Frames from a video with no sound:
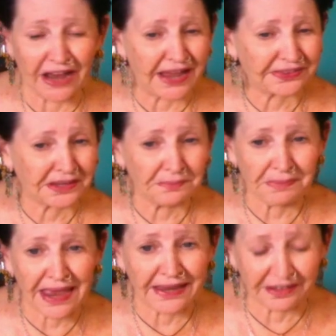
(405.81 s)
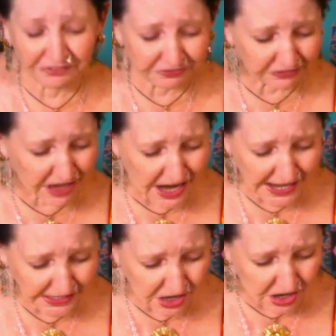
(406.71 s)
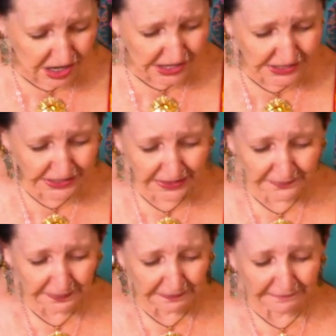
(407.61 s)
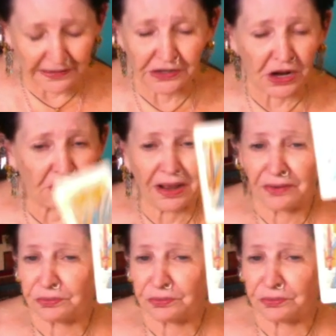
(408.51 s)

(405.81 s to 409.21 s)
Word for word: got the make it fly card you know,